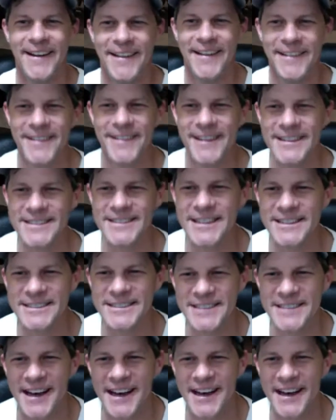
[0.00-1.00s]
this is
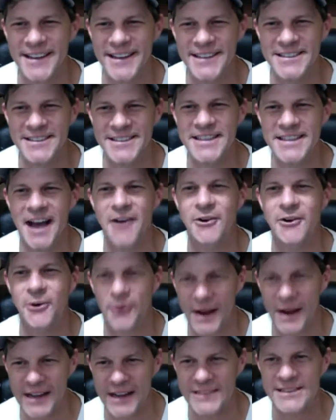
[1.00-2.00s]
uh, this is how
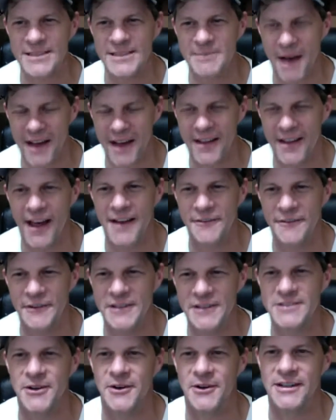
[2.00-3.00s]
crazy my life
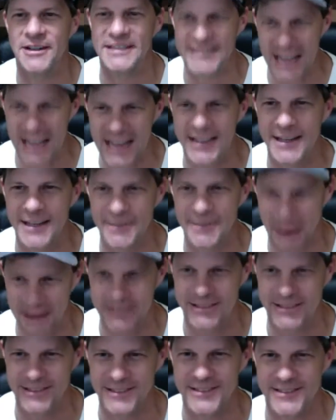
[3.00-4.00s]
is on a daily
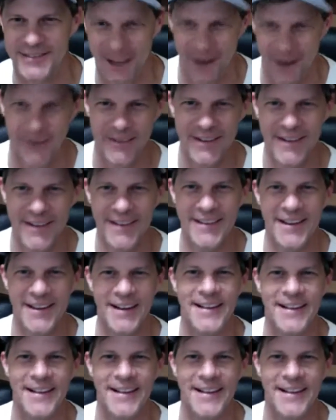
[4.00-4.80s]
basis. So look,